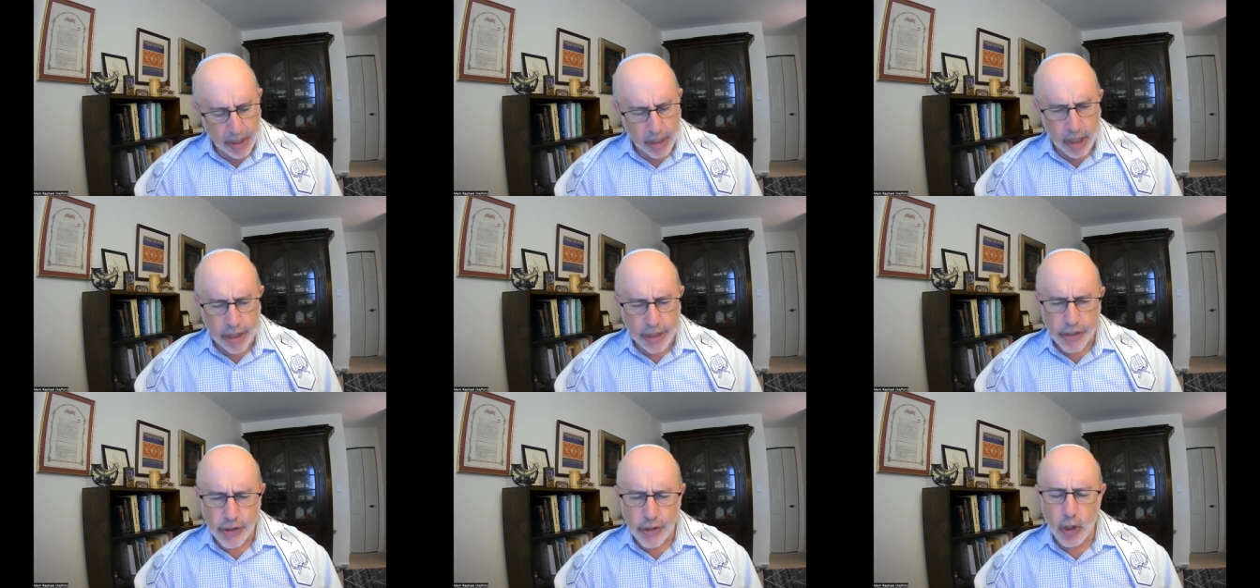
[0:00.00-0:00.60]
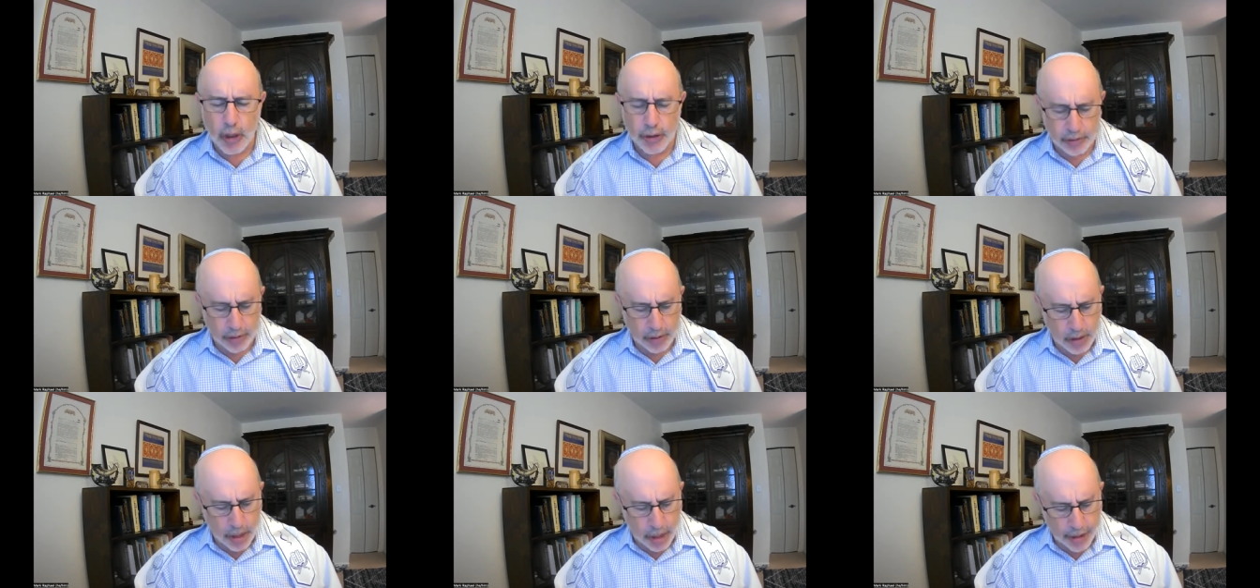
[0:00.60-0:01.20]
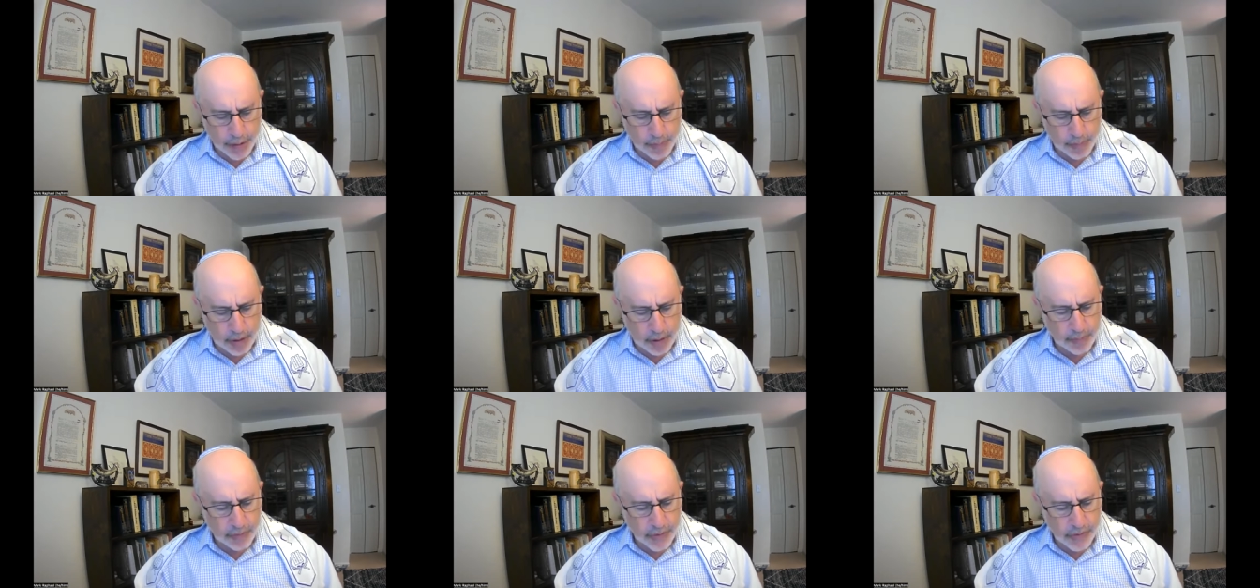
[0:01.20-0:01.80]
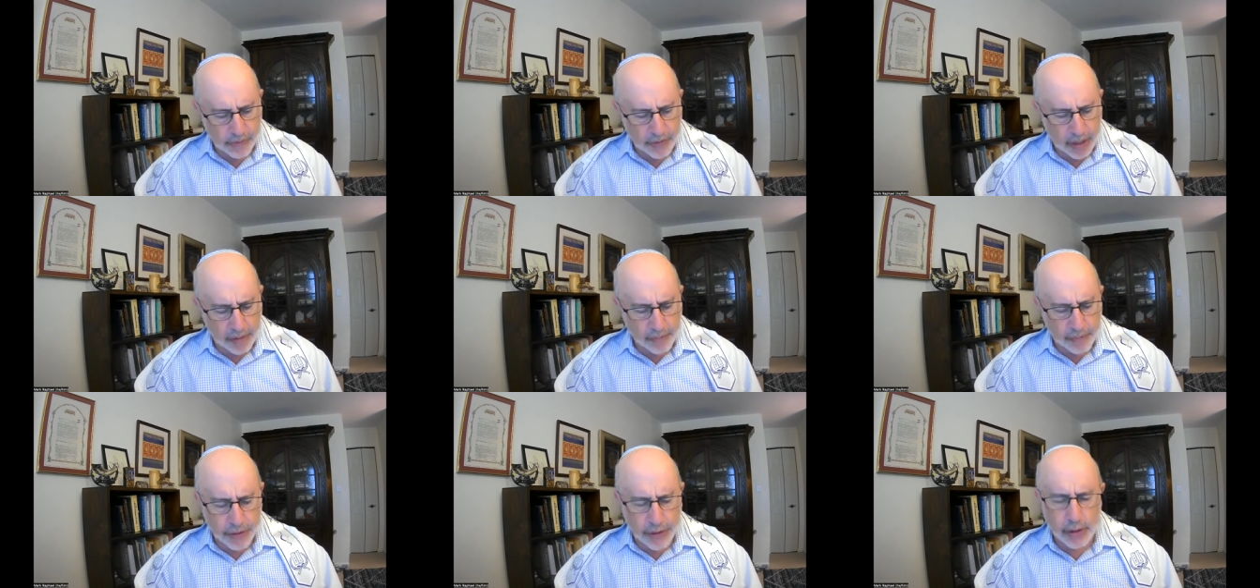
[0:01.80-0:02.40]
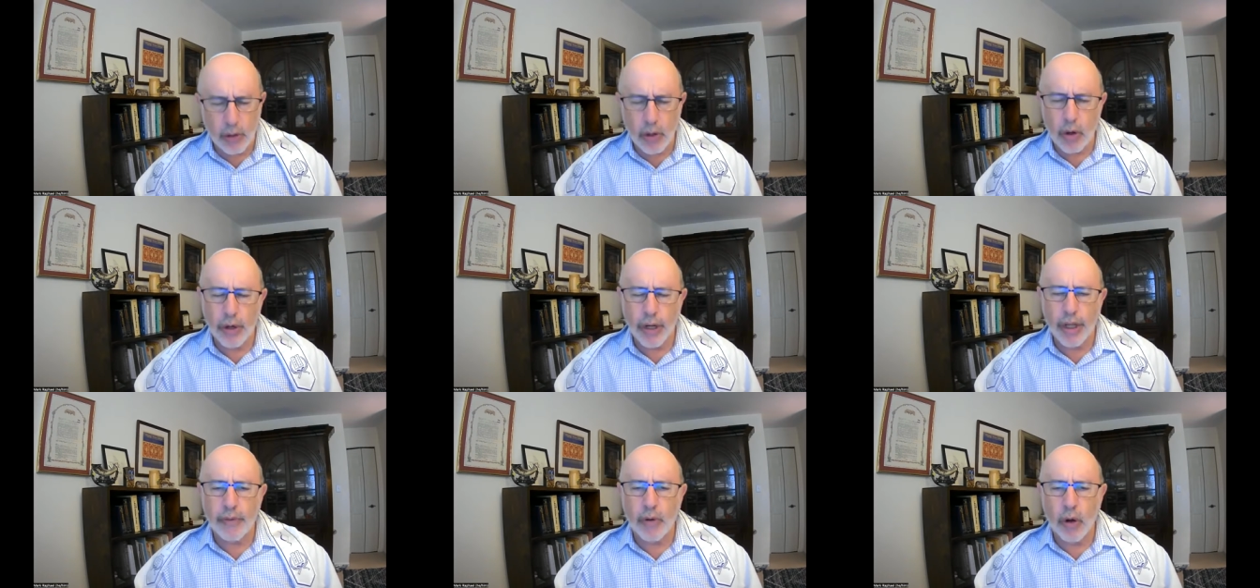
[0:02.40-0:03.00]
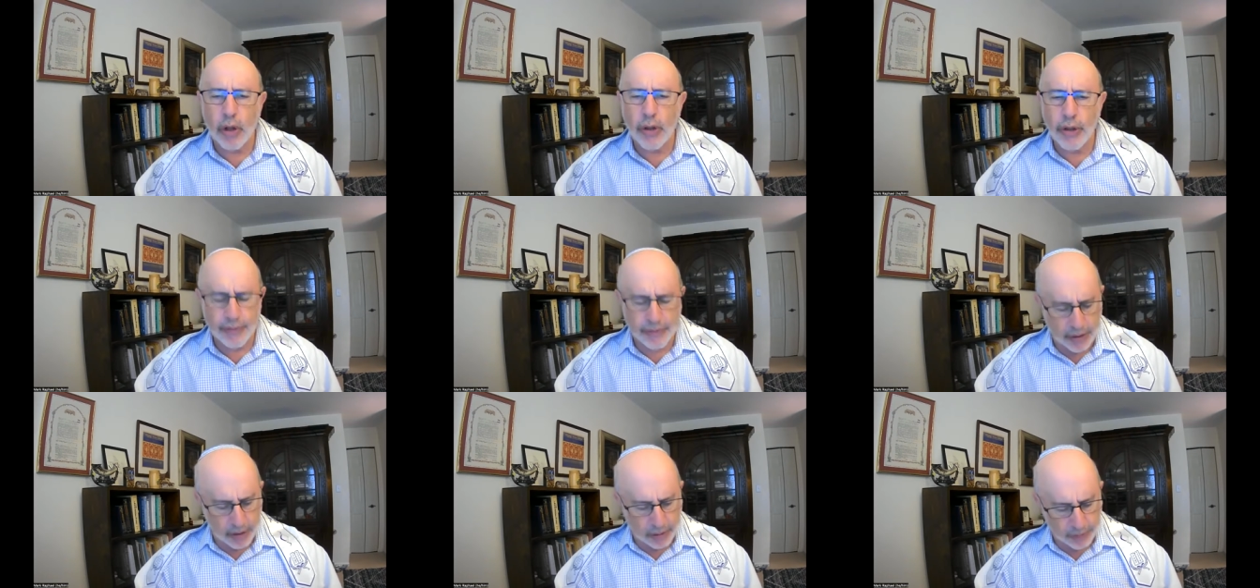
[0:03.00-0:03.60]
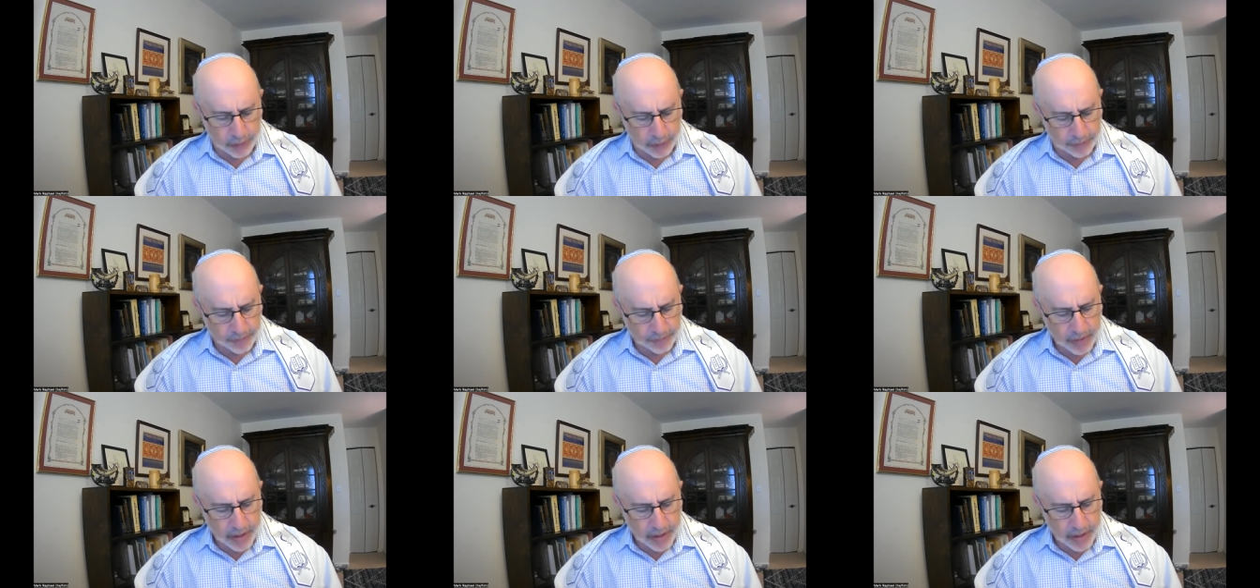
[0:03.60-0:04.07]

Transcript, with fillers: God has exalted God's people's fame for the glory of all the faithful.